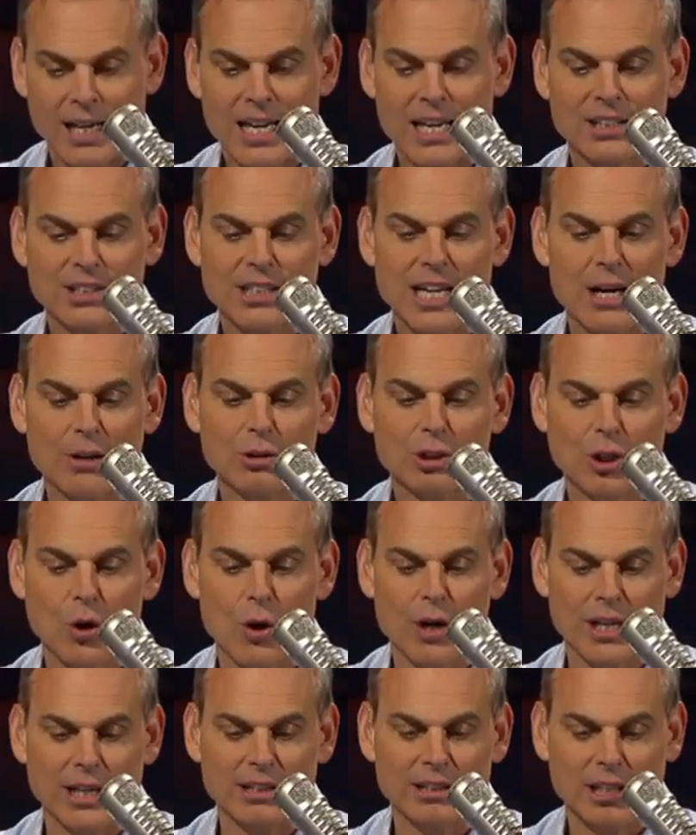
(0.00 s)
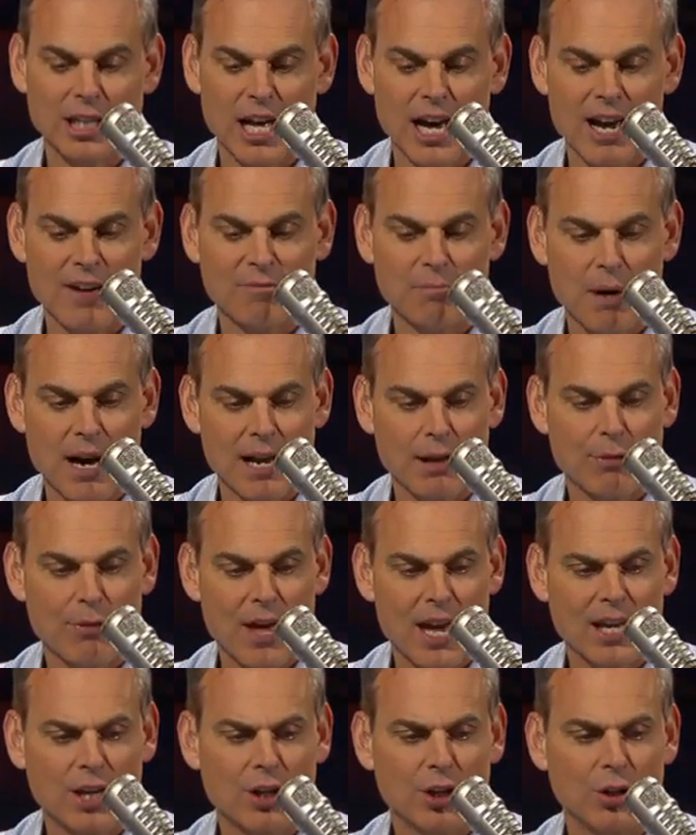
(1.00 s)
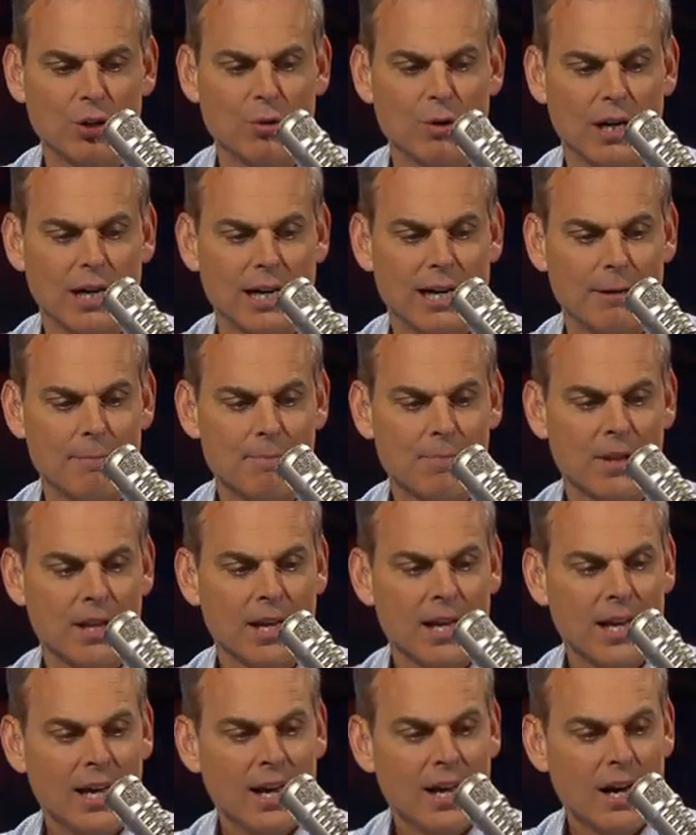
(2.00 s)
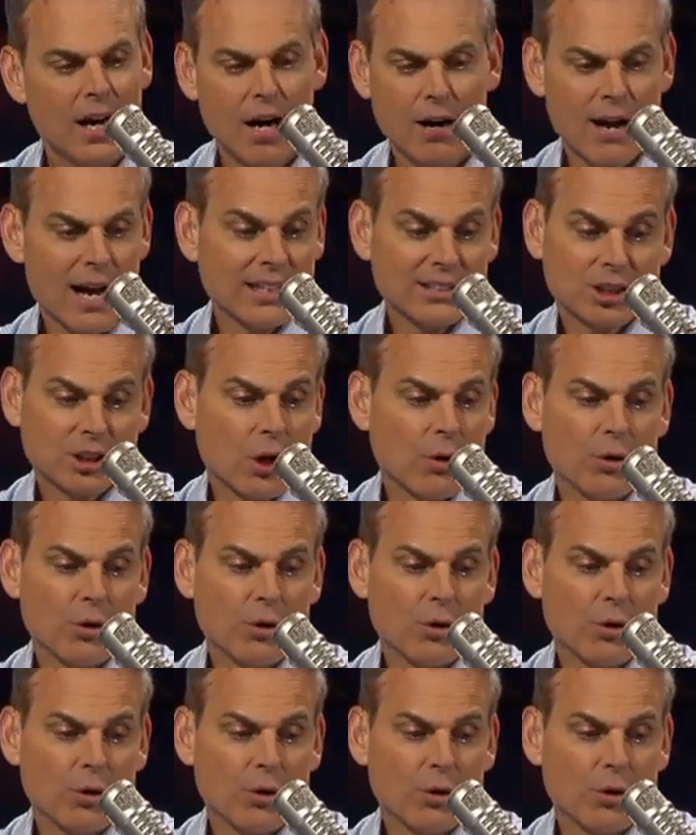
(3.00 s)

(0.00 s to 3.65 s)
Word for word: he is now joining us live. Mike, thank you. Um, all right, so